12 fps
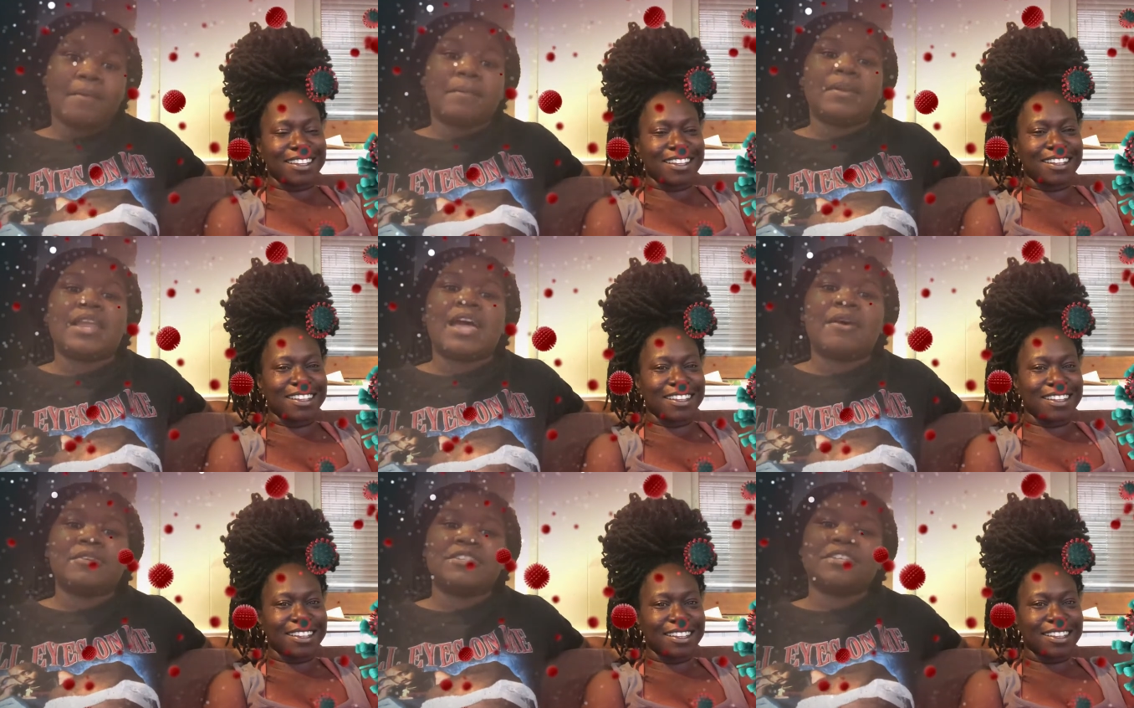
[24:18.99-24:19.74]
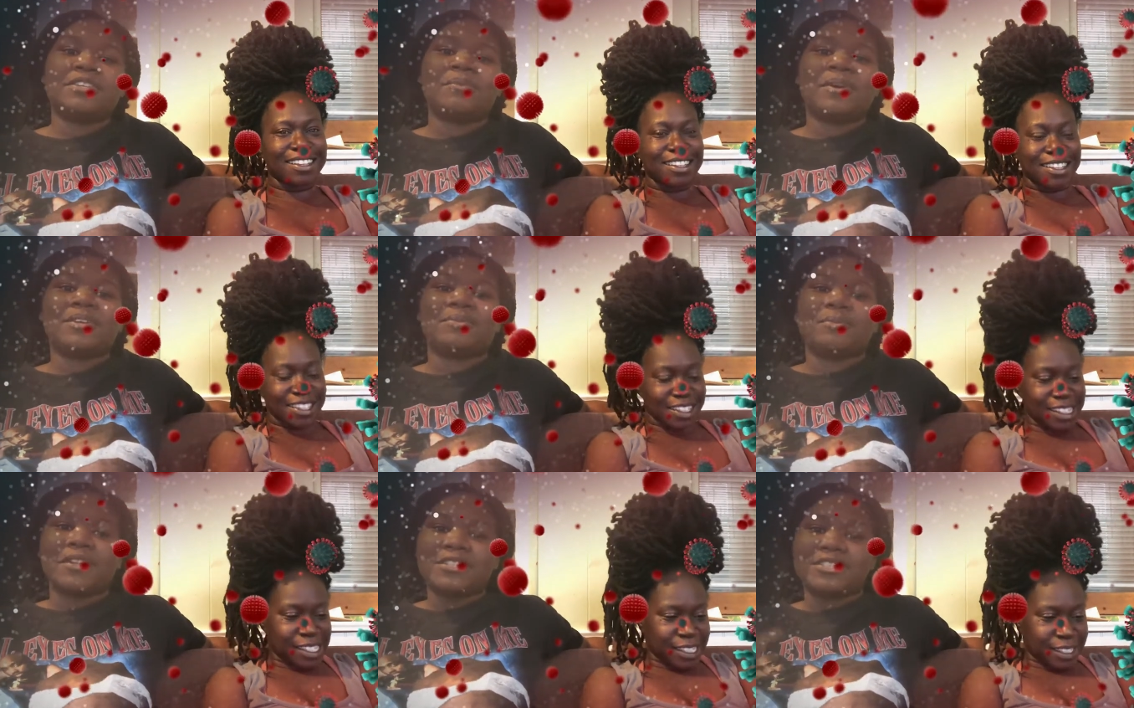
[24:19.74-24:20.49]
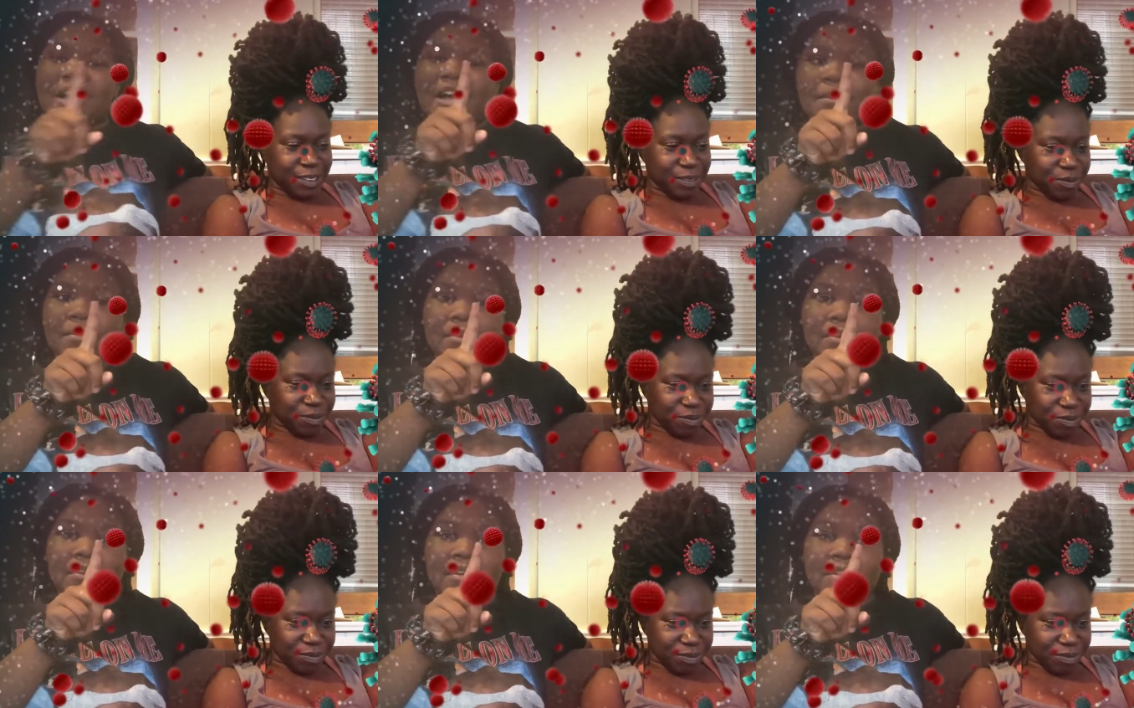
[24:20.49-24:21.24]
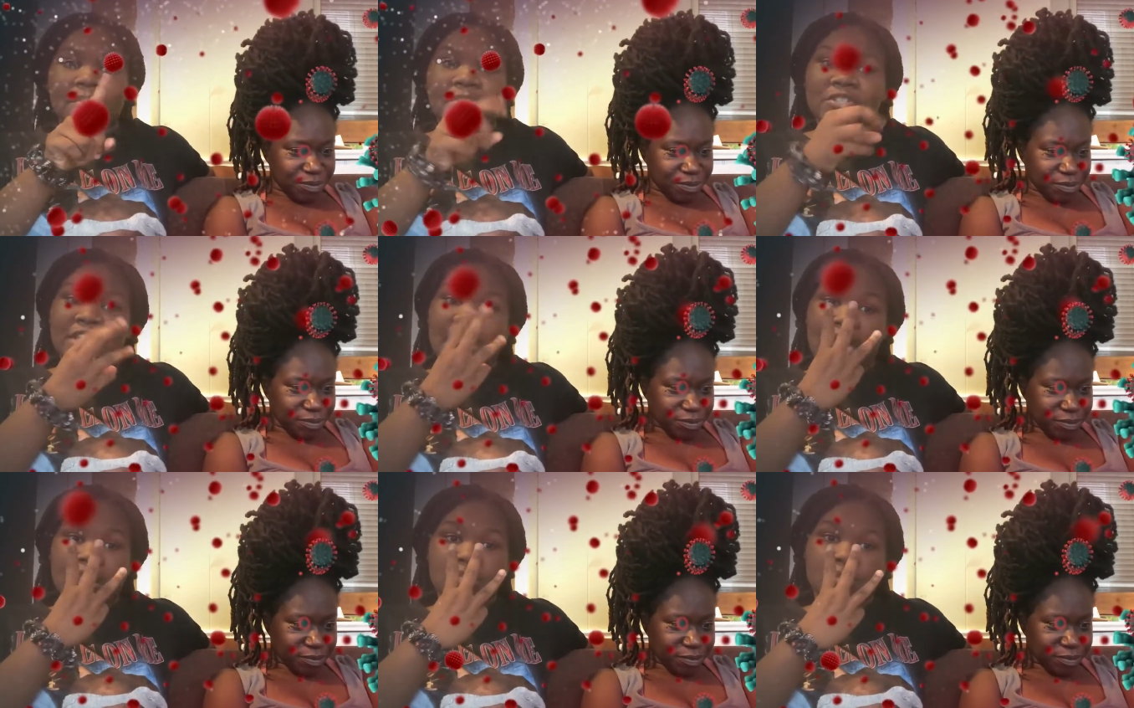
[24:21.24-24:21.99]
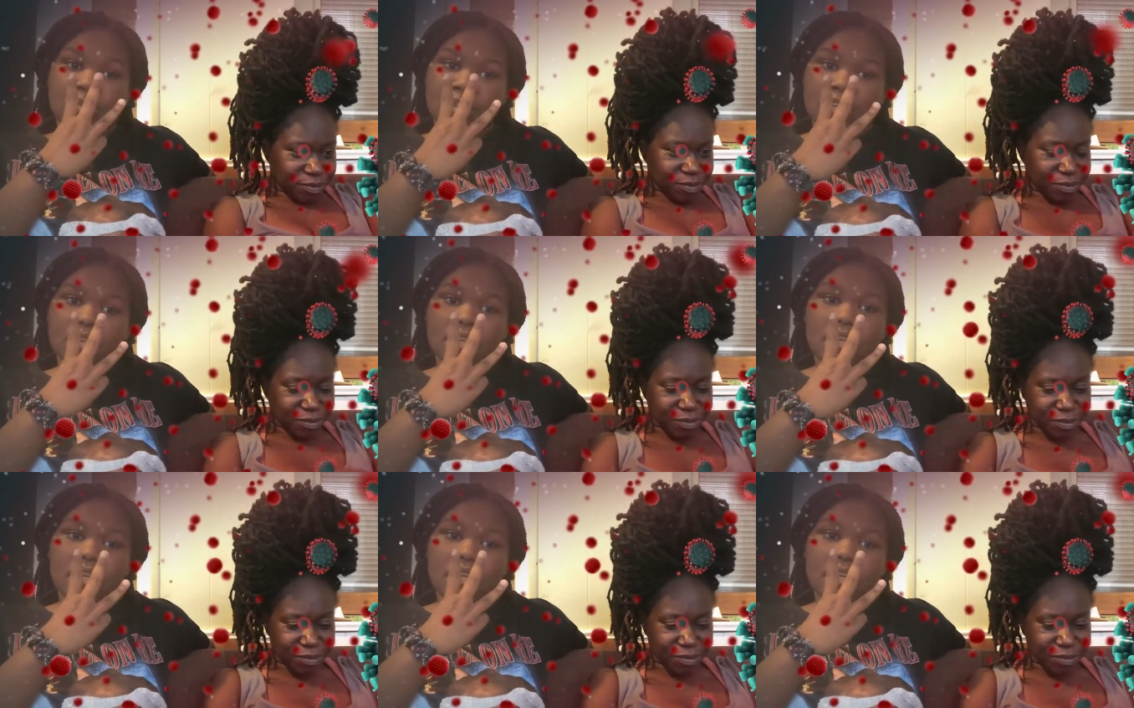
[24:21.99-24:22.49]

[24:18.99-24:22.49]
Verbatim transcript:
Speaker 1: But now she works one job when she had three,